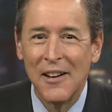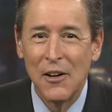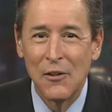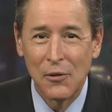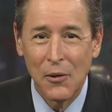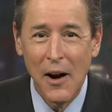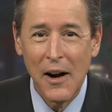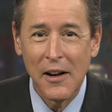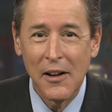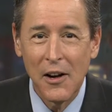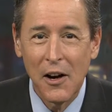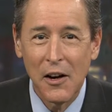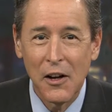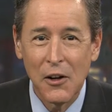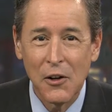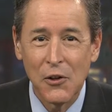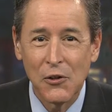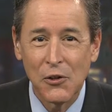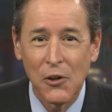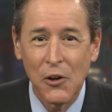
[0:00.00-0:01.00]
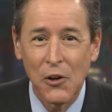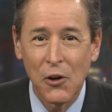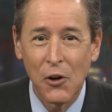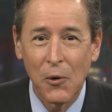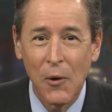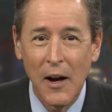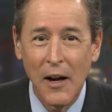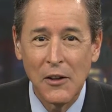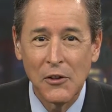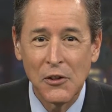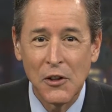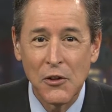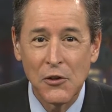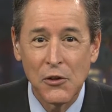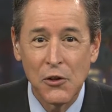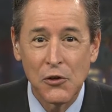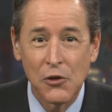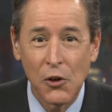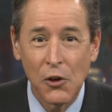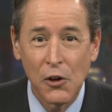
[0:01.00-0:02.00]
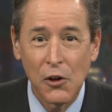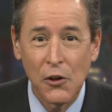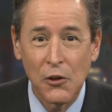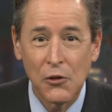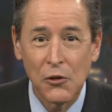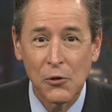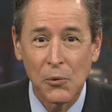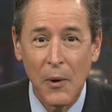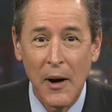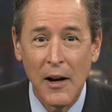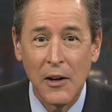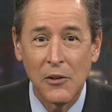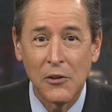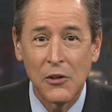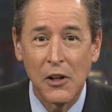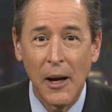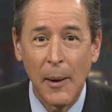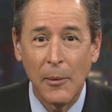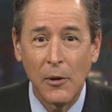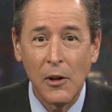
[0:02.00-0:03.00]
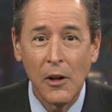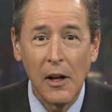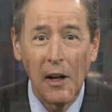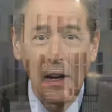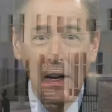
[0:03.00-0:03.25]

Friday on Arizona Horizon, it's the Journalists Roundtable.